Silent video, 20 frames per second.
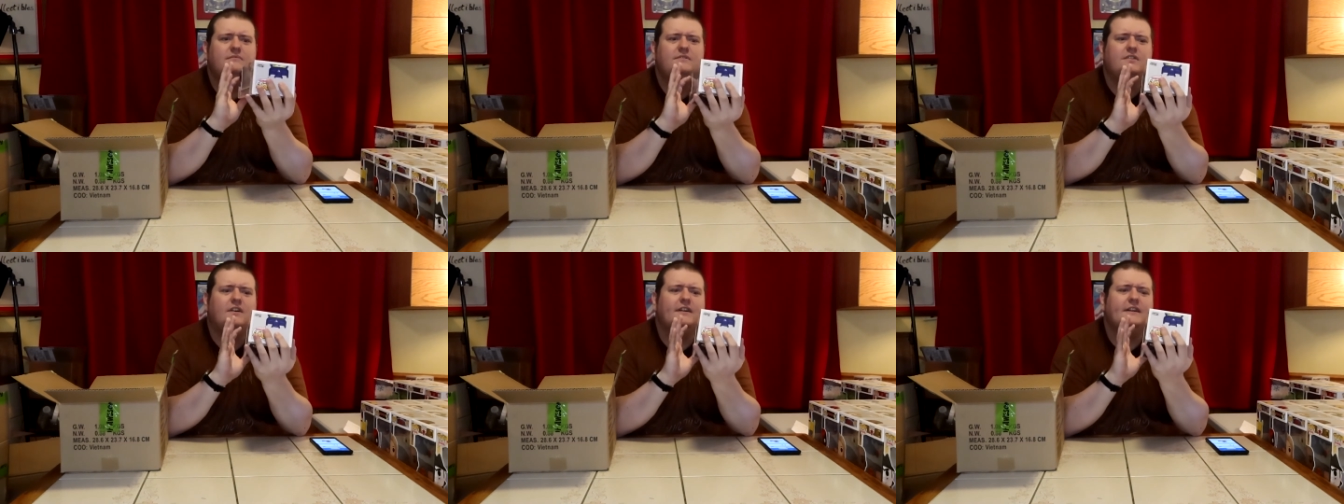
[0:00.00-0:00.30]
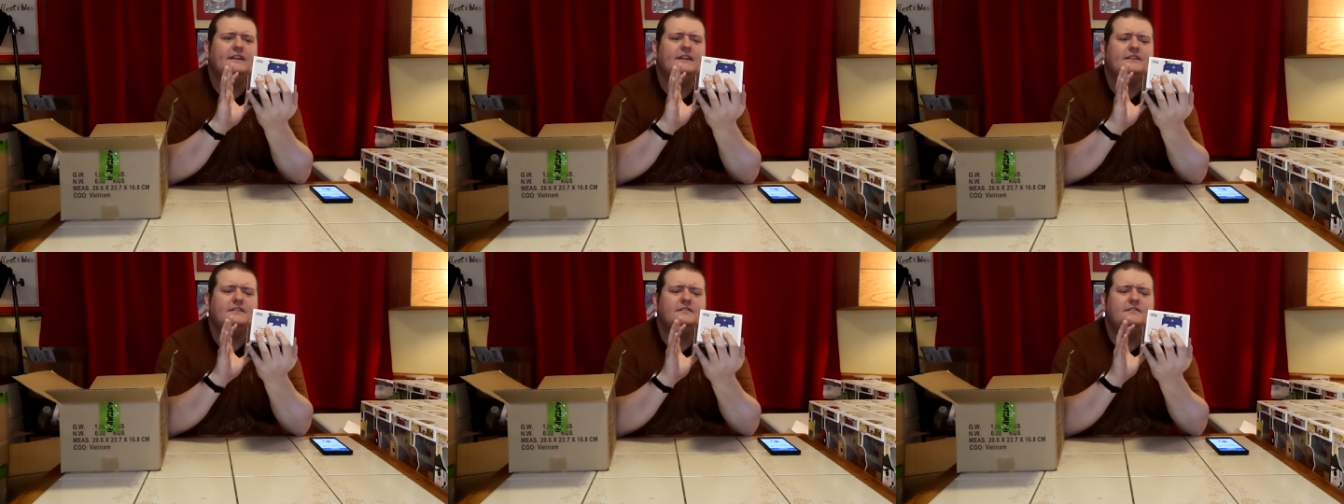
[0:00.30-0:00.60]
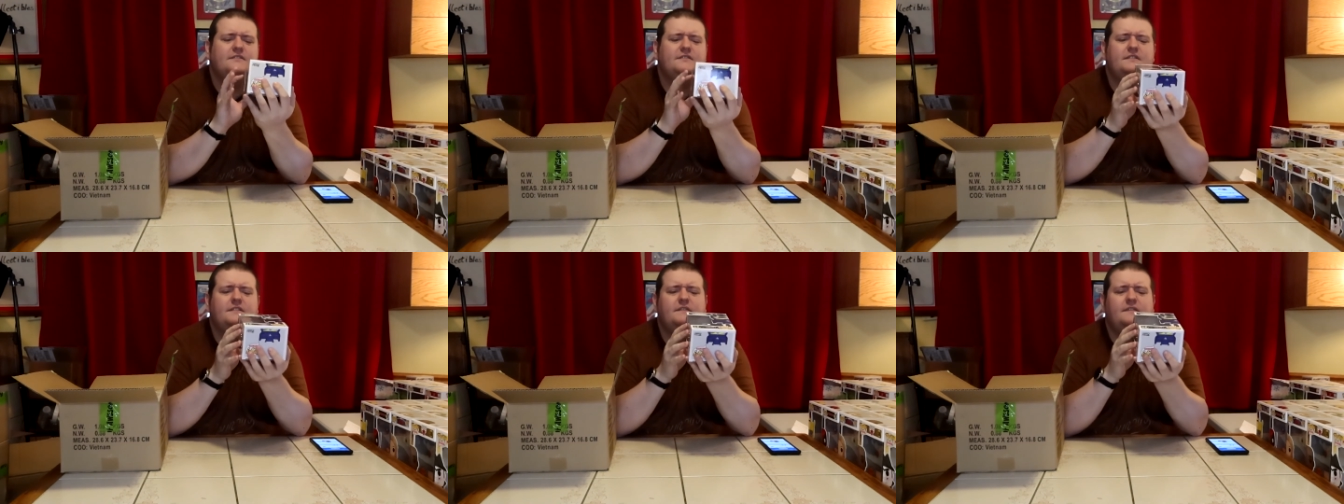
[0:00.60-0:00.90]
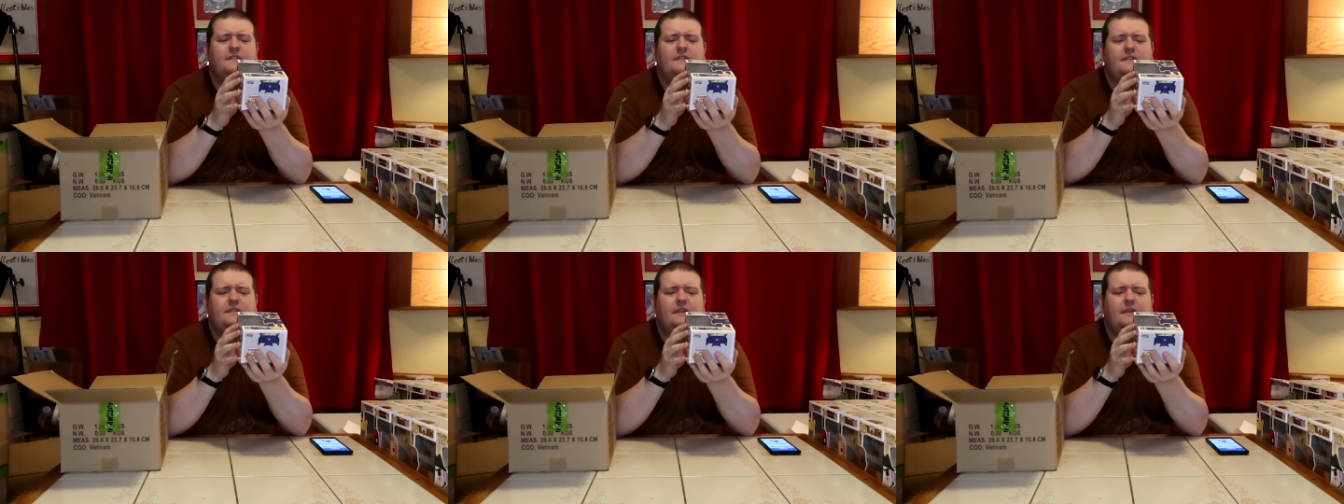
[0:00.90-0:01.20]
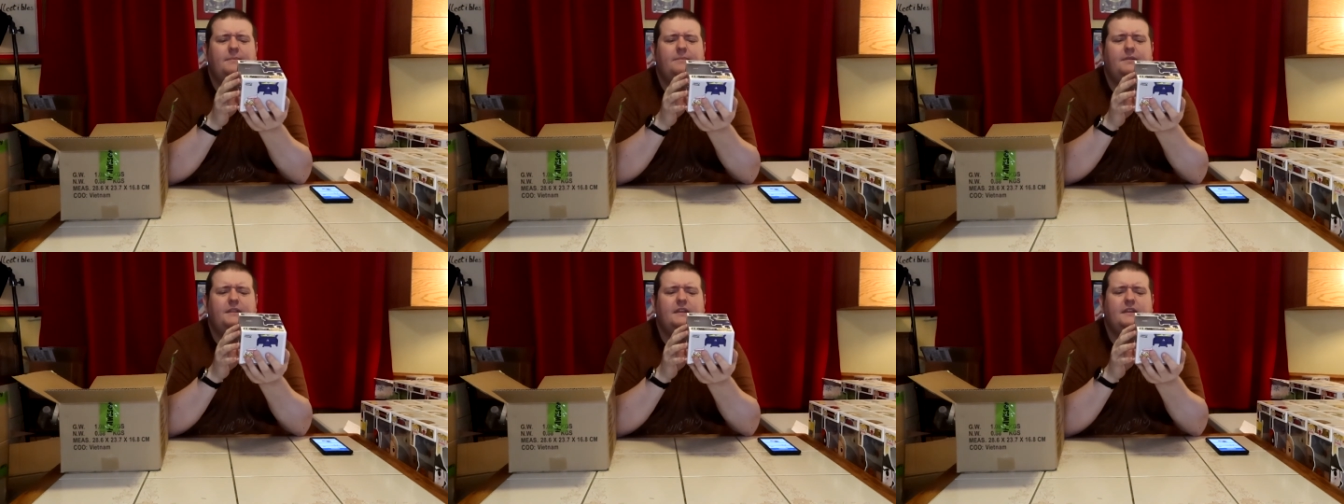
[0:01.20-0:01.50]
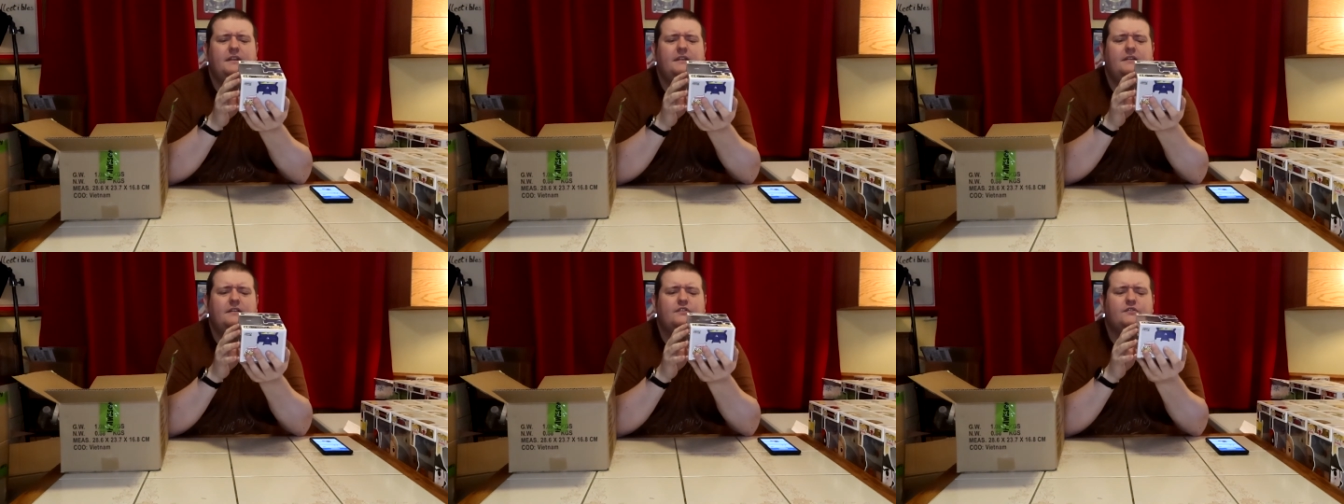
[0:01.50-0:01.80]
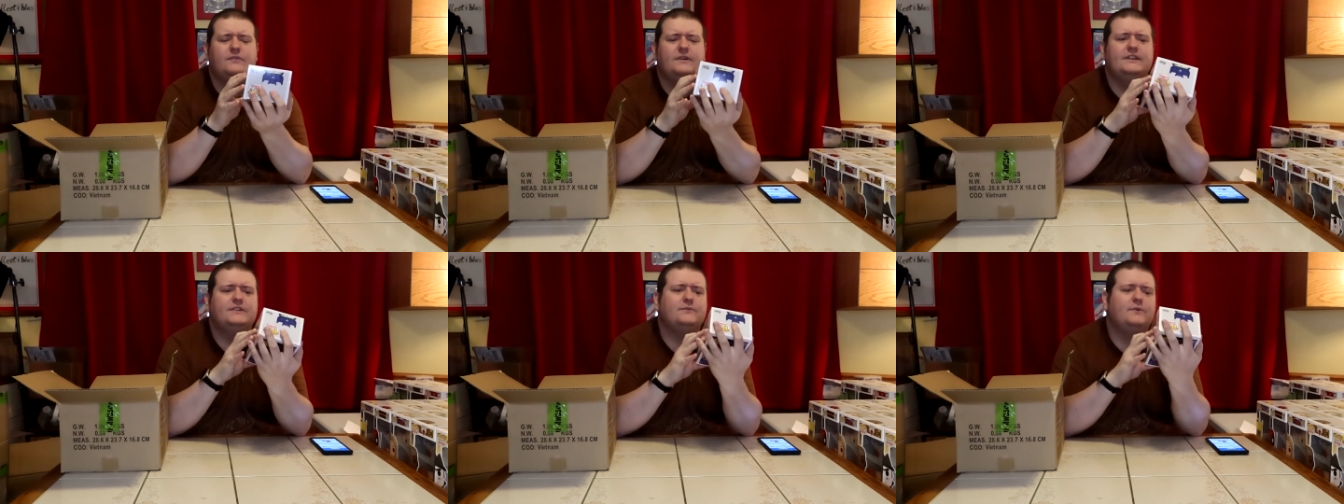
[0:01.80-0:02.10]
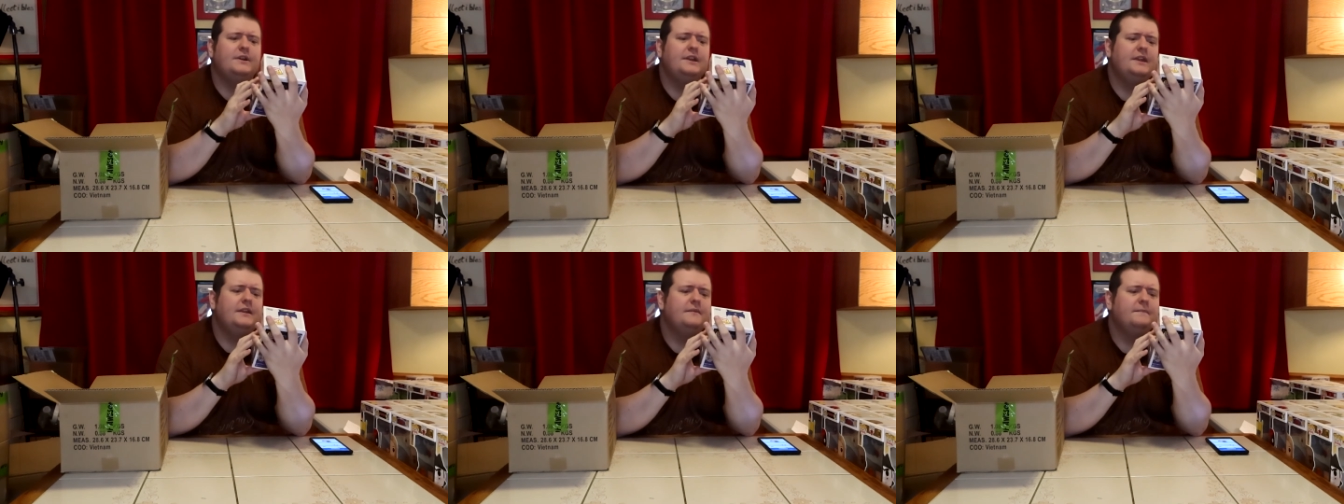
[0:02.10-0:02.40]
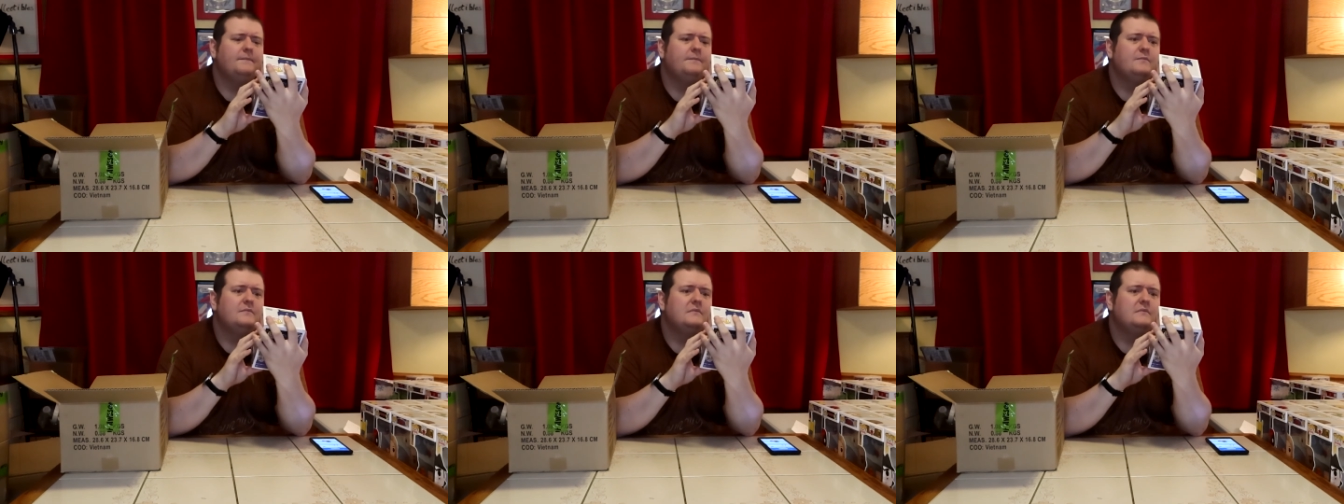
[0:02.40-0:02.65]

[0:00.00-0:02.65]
Target exclusive, I'm thinking. 2020.